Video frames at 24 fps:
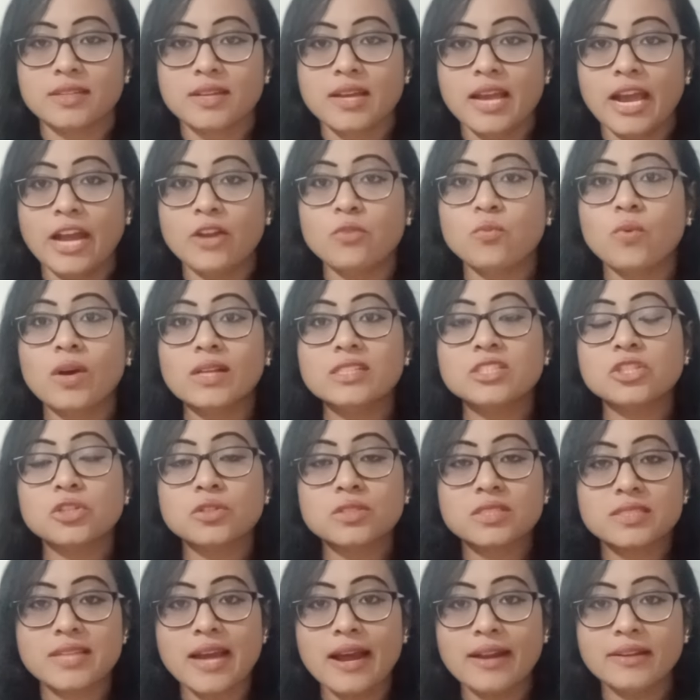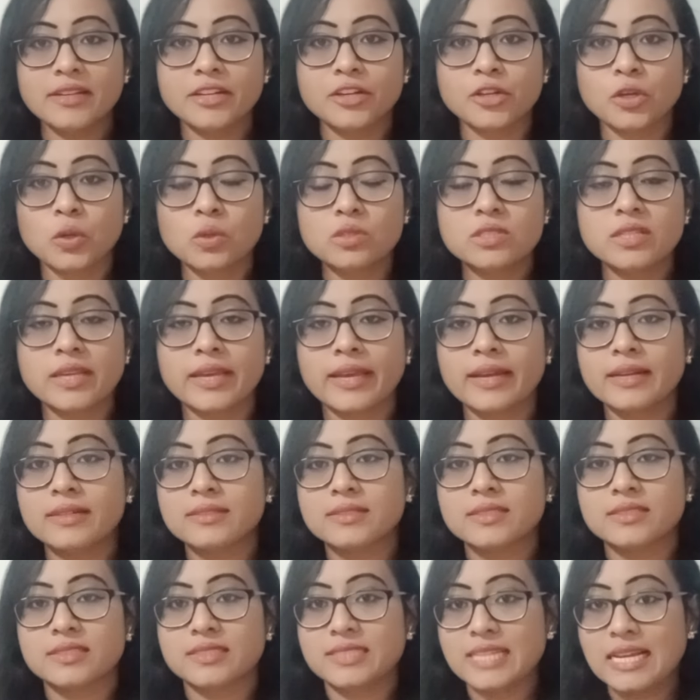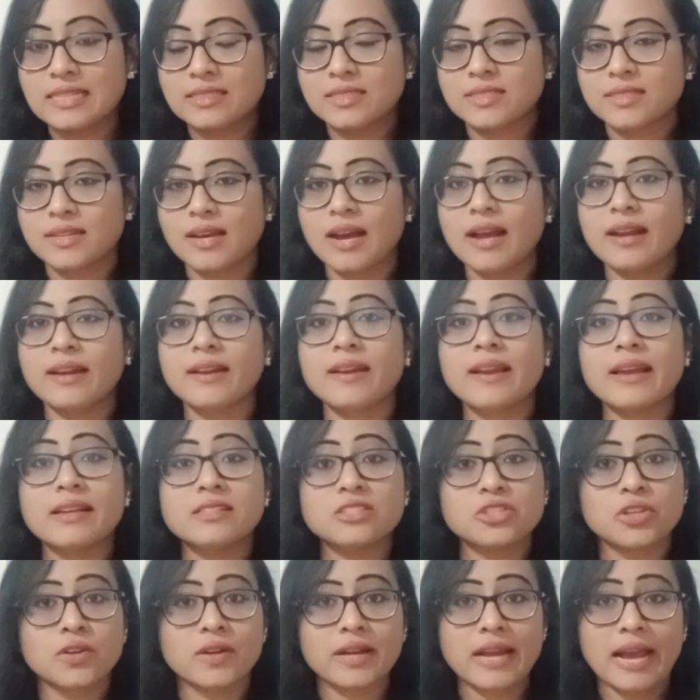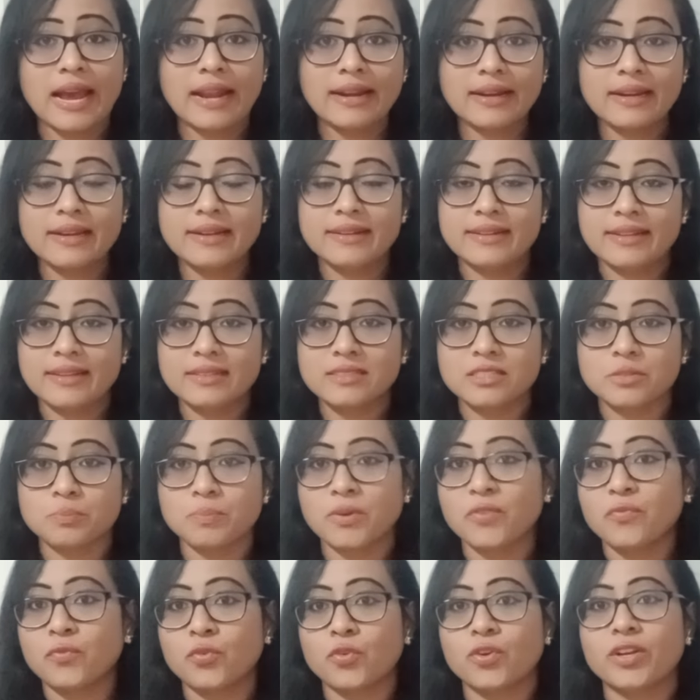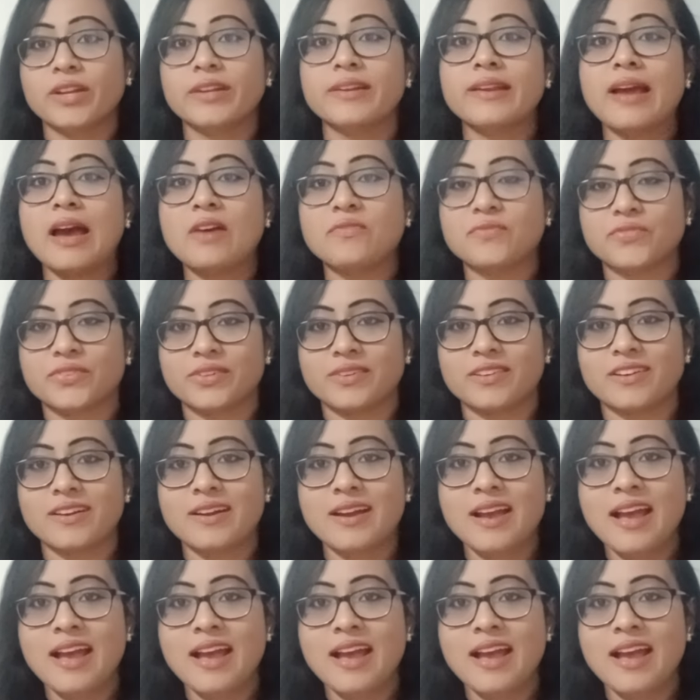And once you started using it, just analyze your analytics before and after.